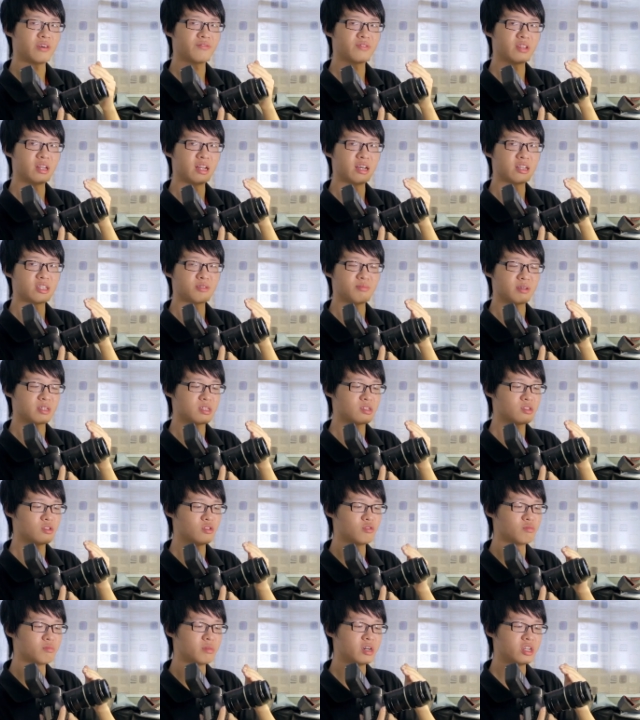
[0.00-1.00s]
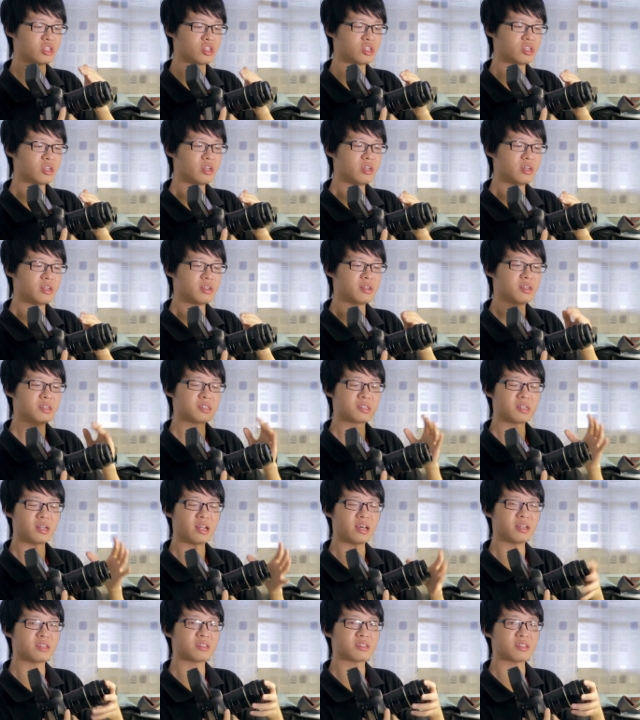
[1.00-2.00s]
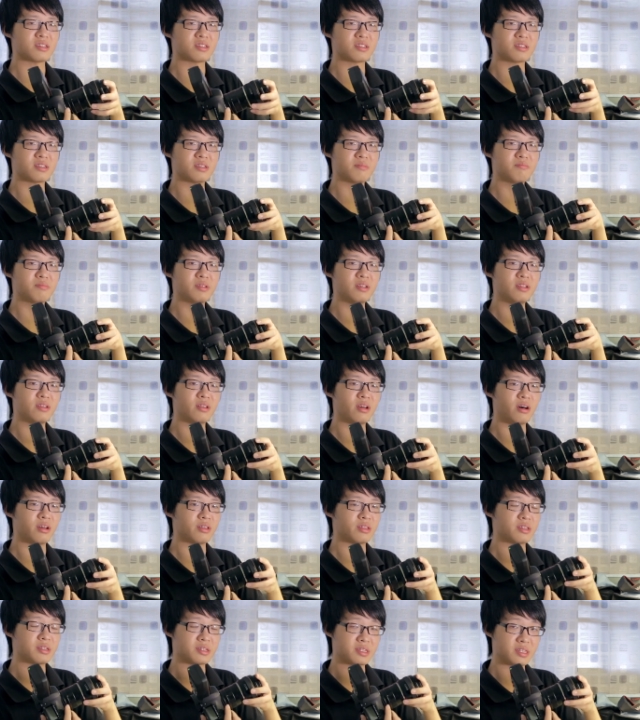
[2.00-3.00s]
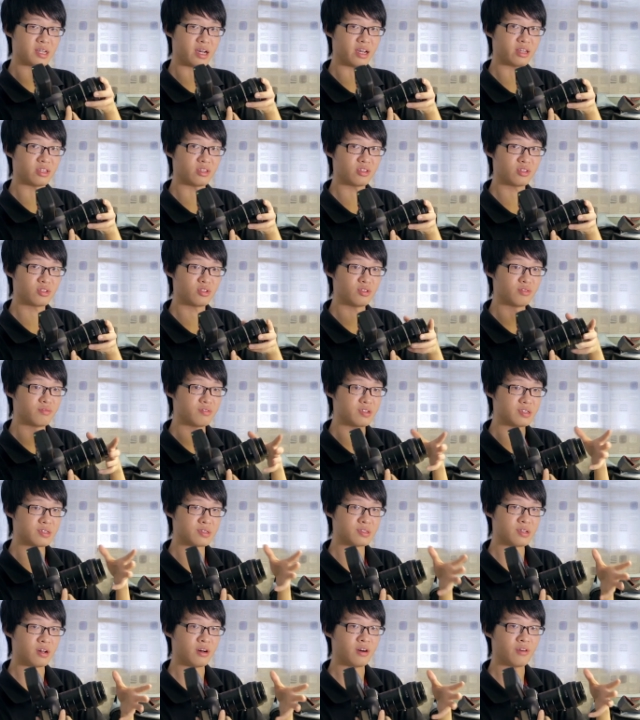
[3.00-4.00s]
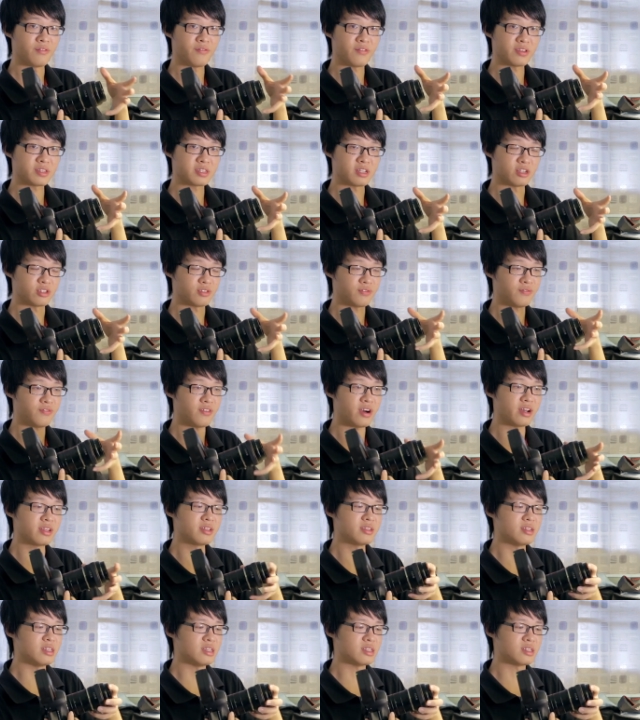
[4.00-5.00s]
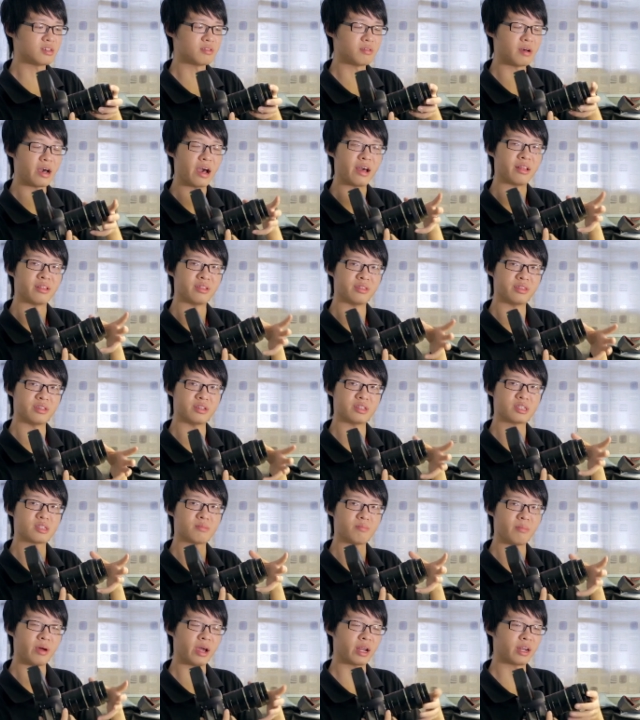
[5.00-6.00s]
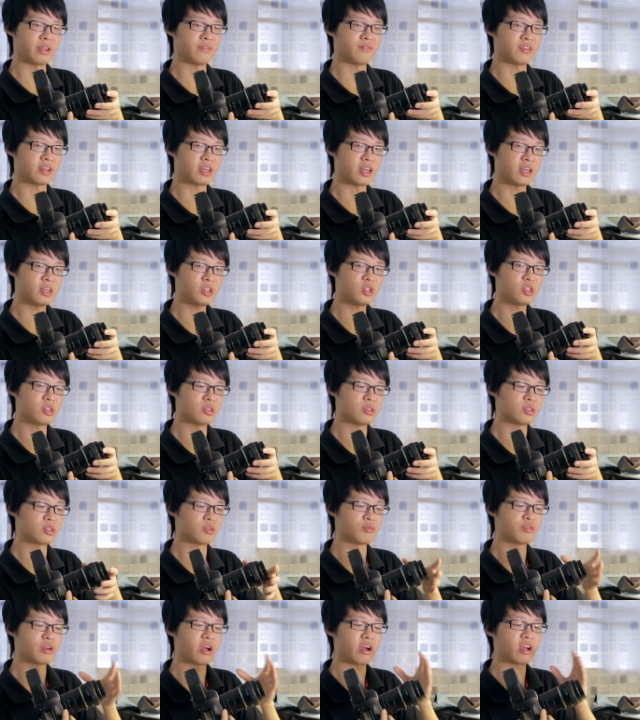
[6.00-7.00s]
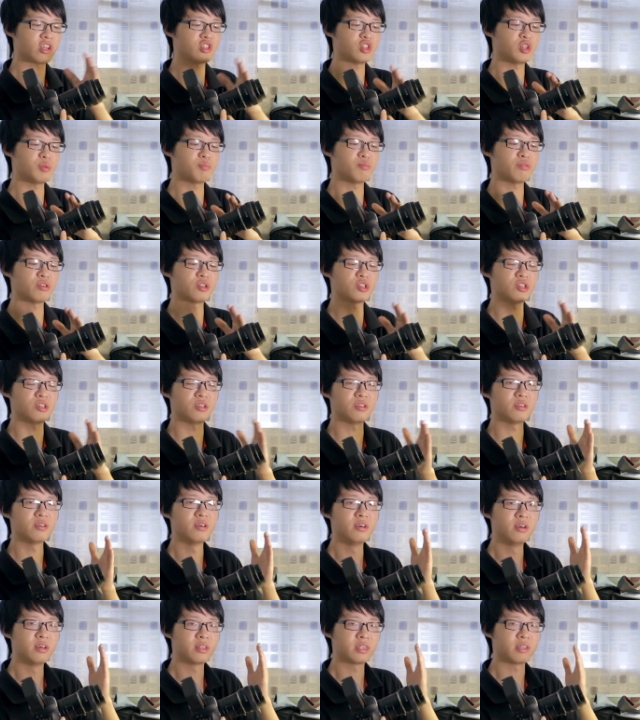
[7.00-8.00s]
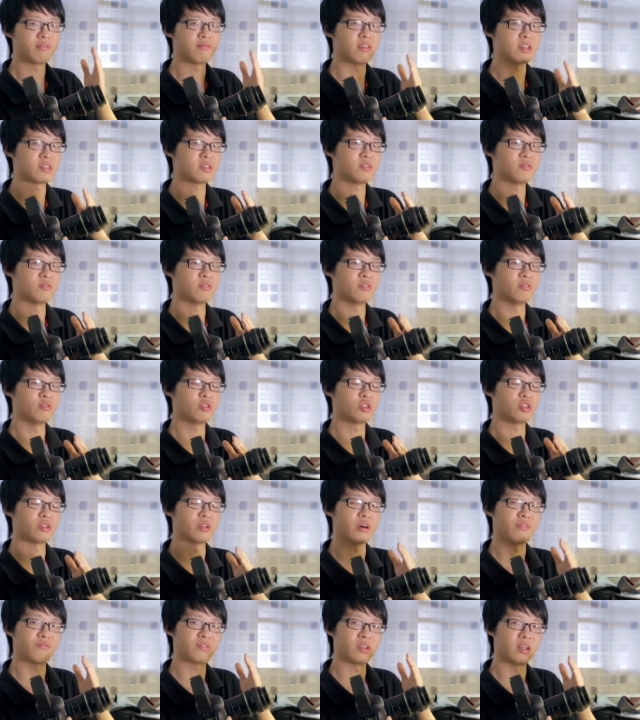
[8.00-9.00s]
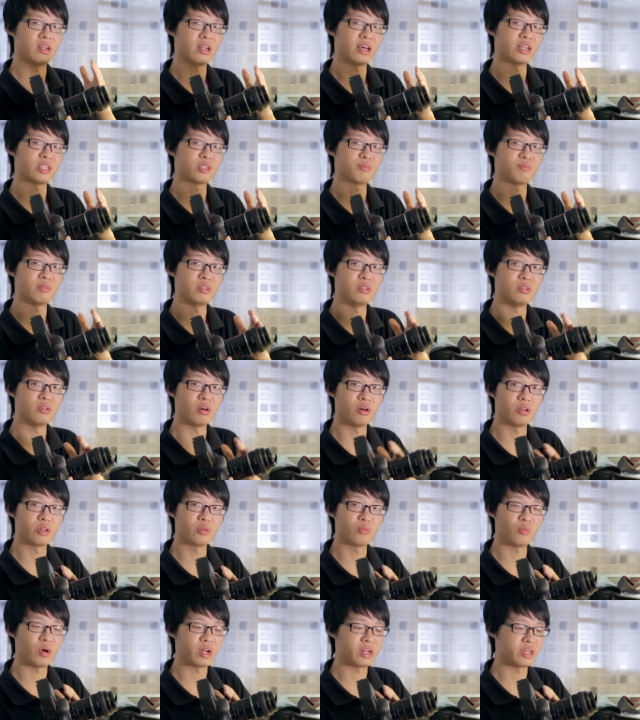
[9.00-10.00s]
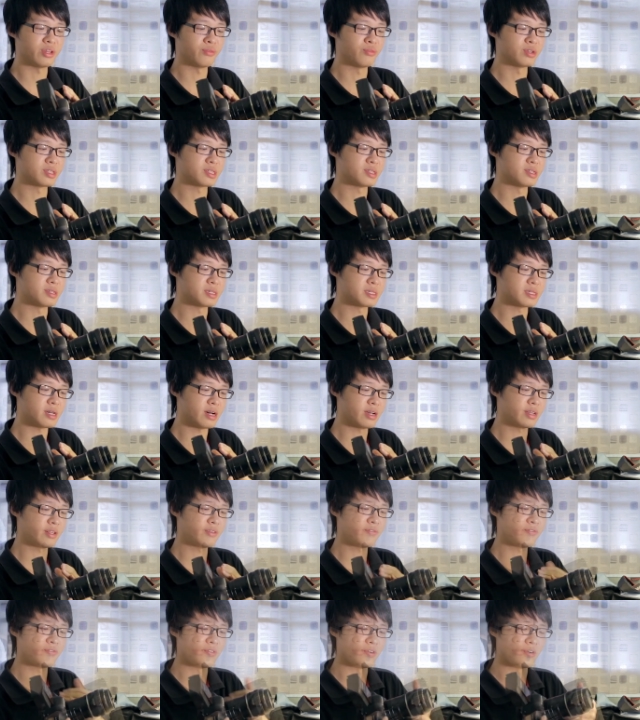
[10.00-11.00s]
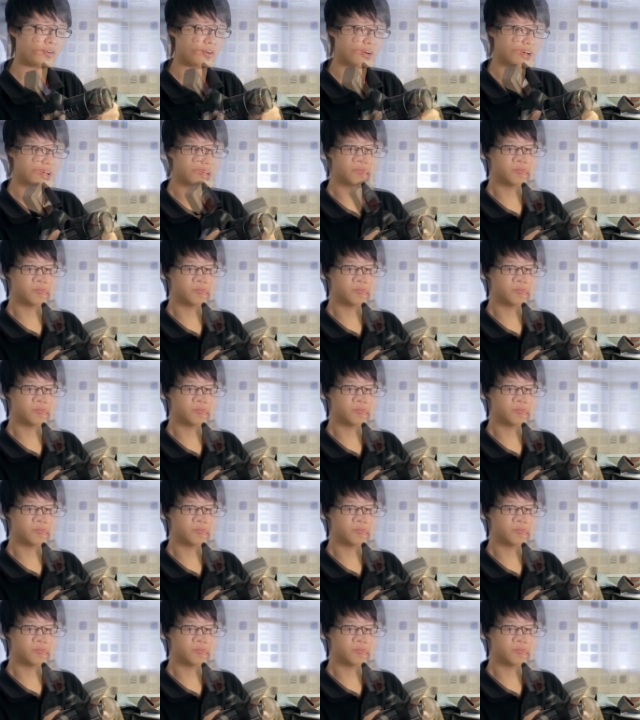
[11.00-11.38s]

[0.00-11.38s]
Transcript: of the lens by so much, this lens is simply not designed to resolve such fine detail at this magnification. So we are actually pushing the resolution of the lens beyond what it was designed for